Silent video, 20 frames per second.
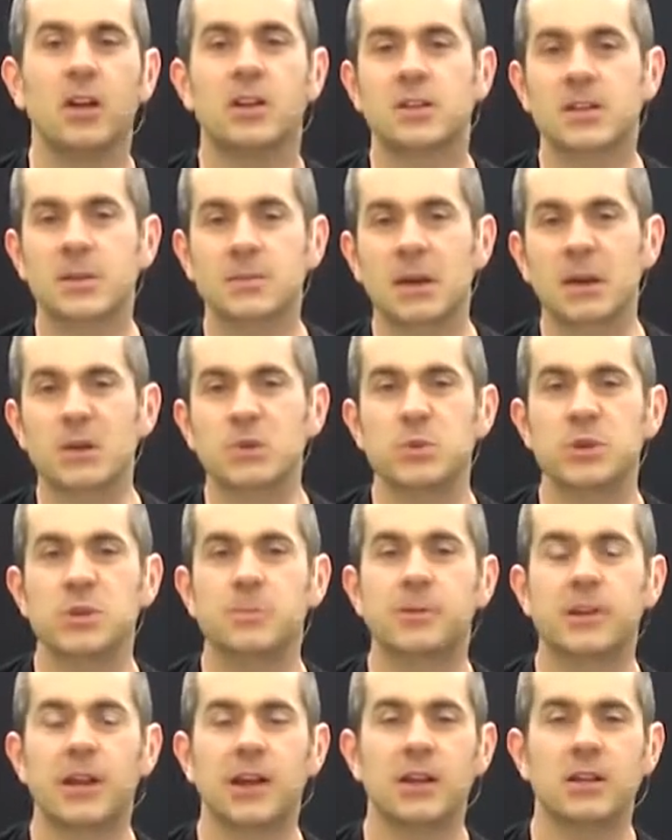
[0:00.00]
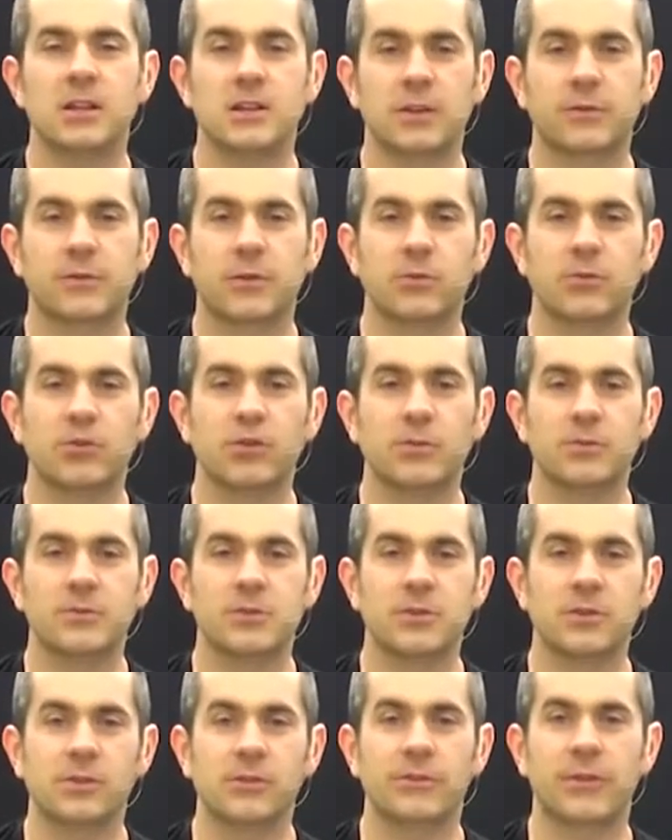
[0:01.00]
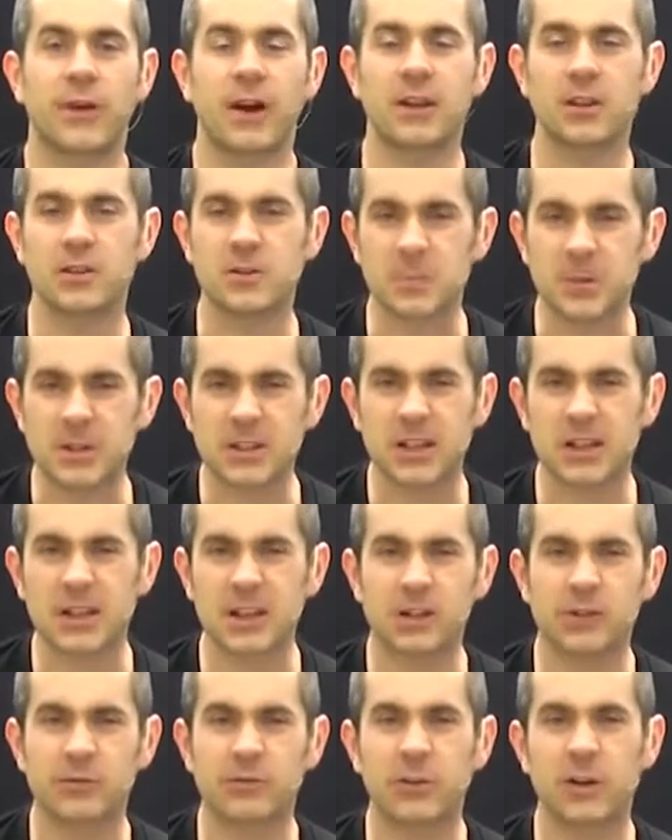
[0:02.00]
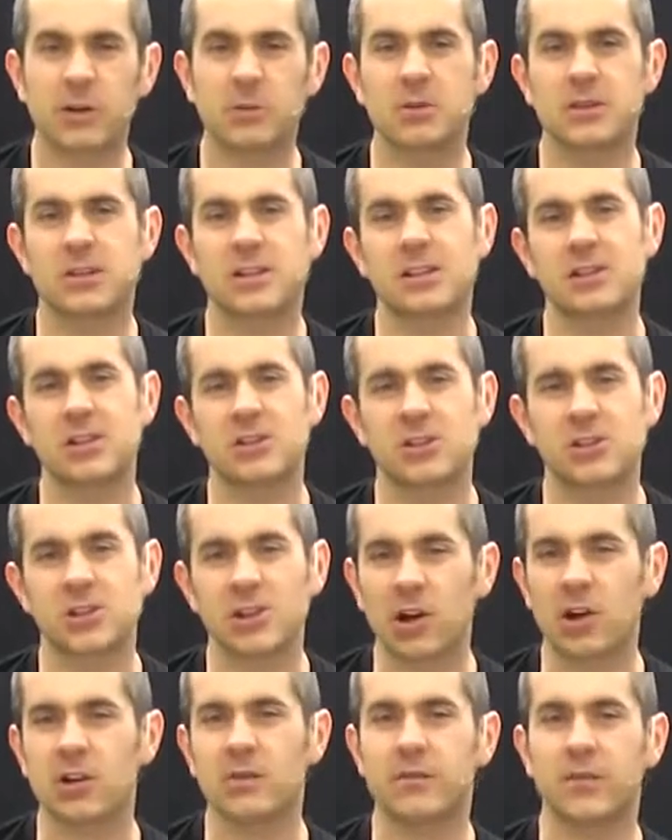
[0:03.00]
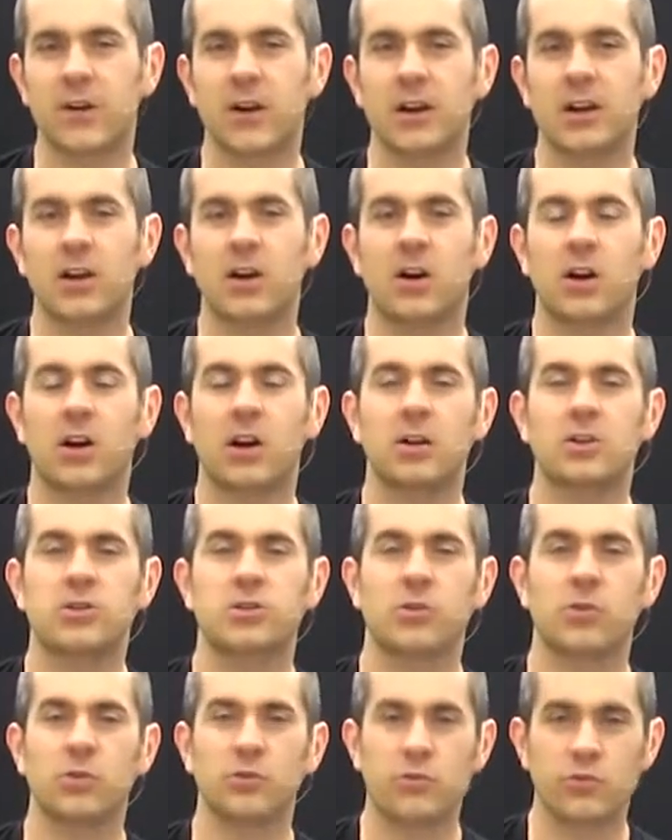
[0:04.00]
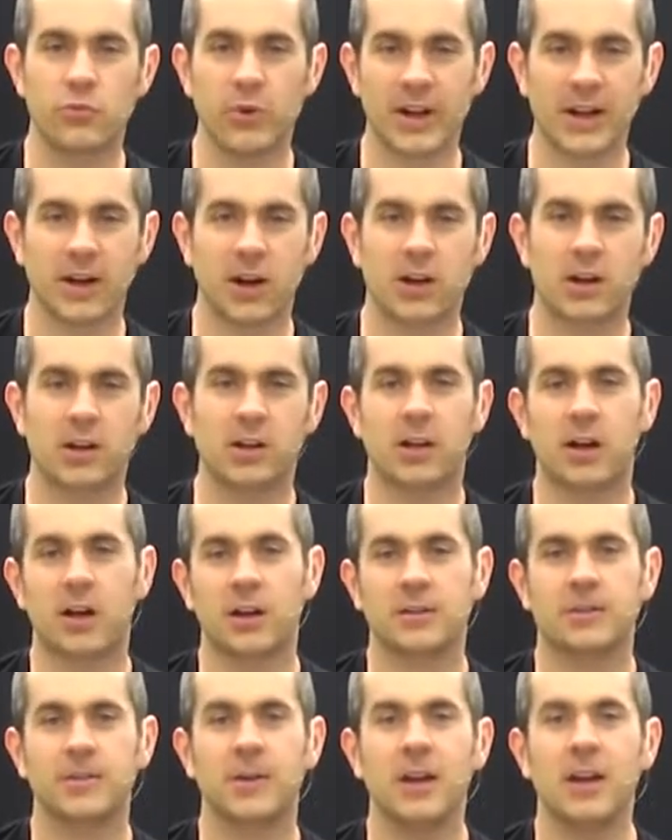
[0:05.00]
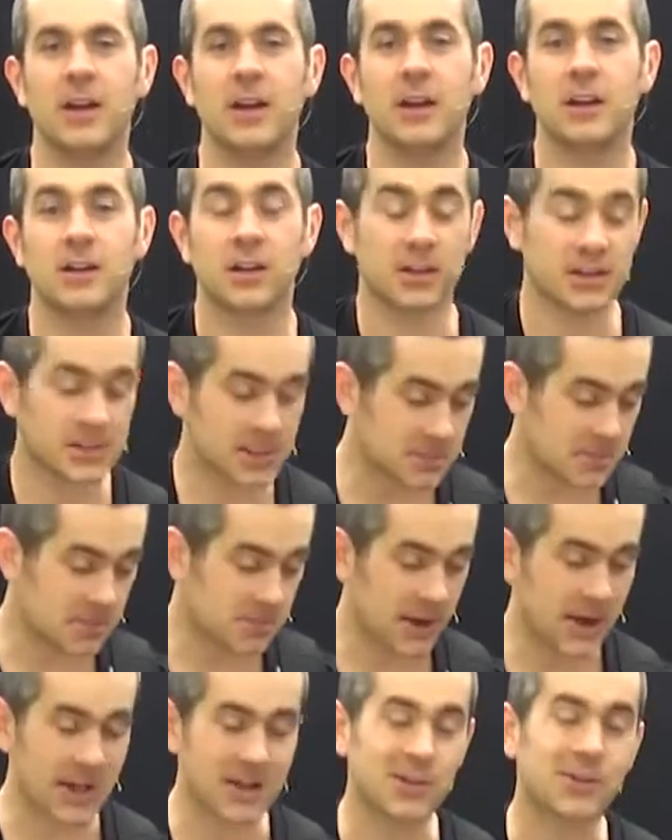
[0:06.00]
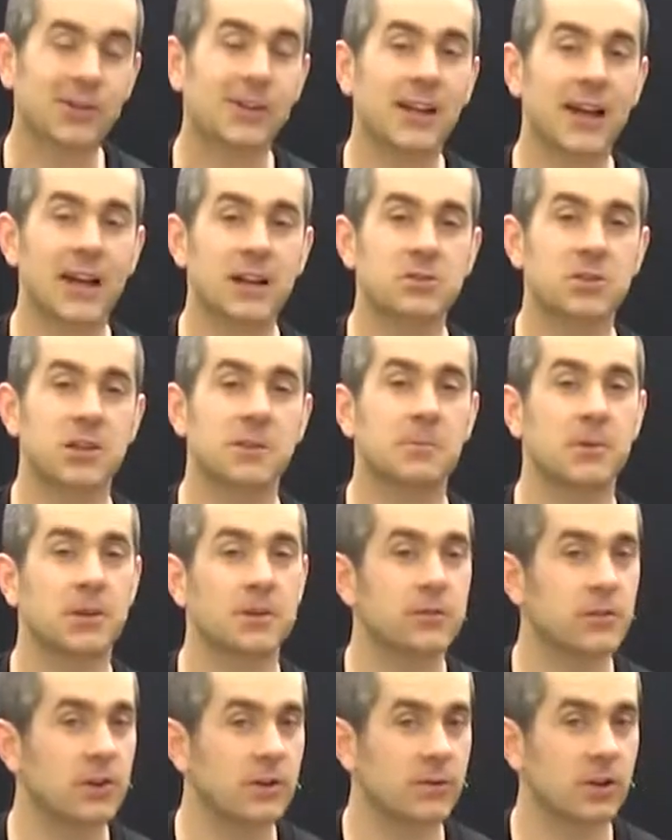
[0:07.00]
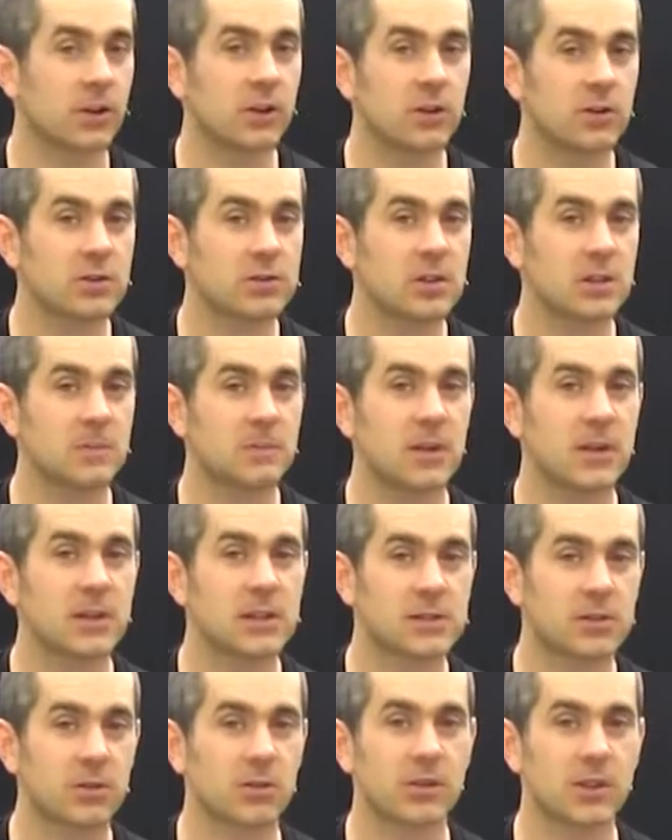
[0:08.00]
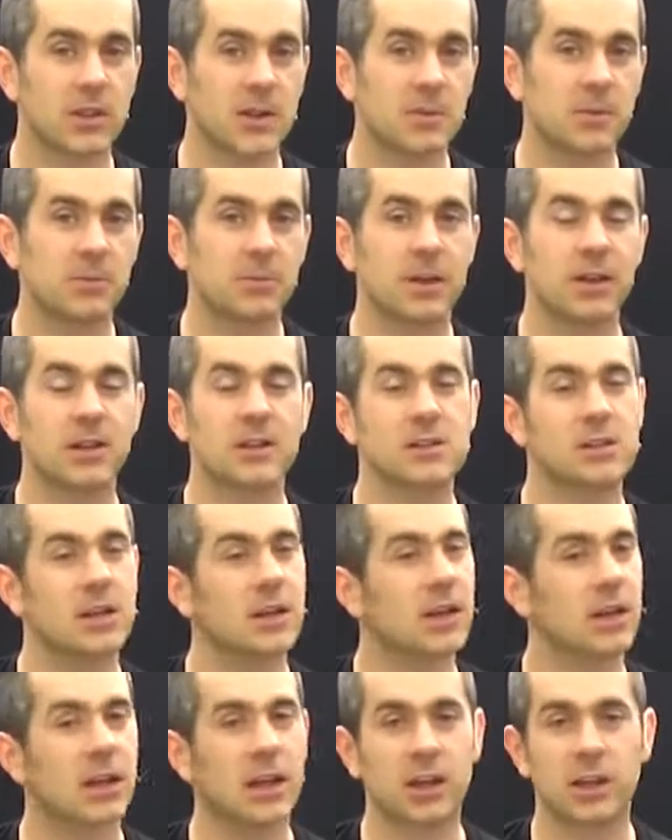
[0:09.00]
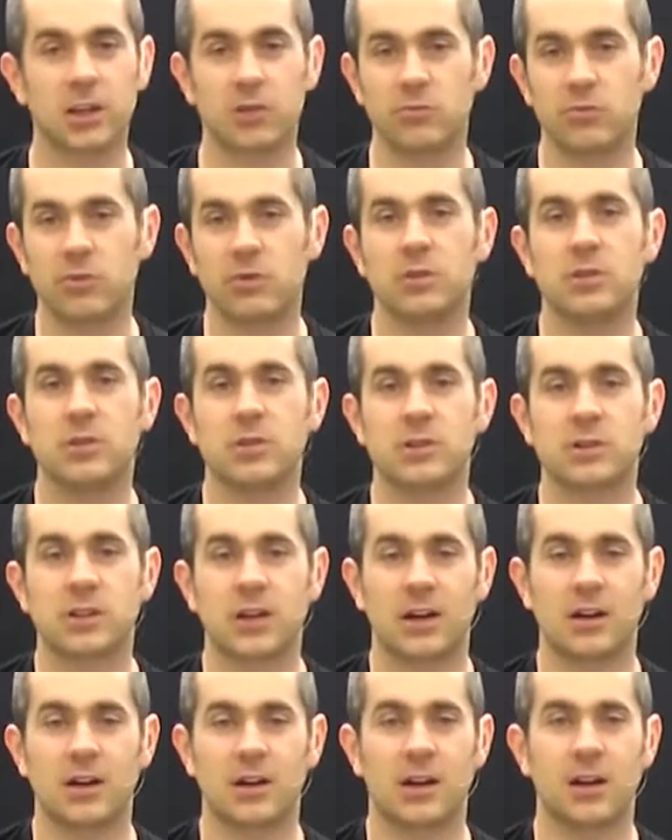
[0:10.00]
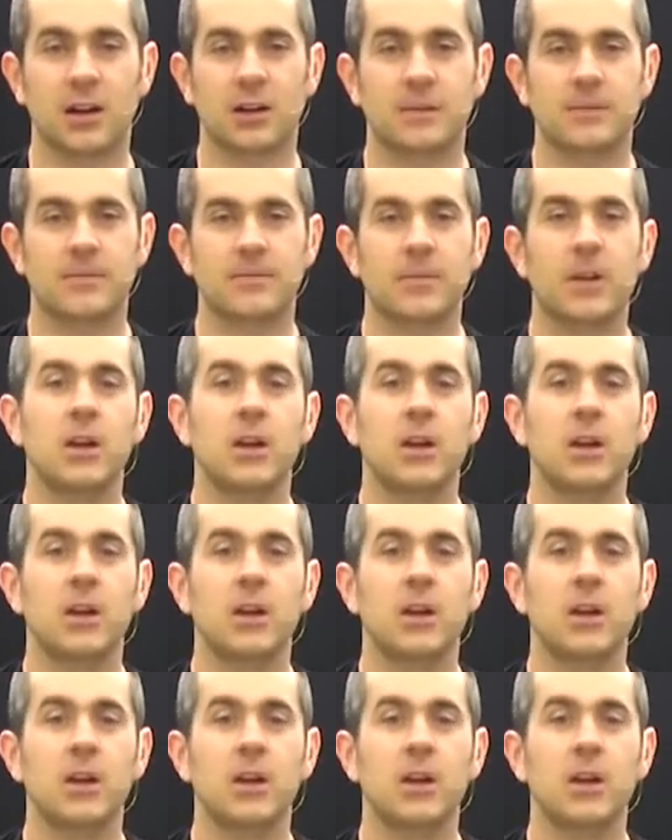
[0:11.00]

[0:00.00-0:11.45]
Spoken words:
Sometimes when you play in different rooms, you'll find there's particular frequencies that sound very harsh or ring out a lot. Now this can be bad on electric, but if you have an acoustic bass or a double bass, it can ruin your entire gig.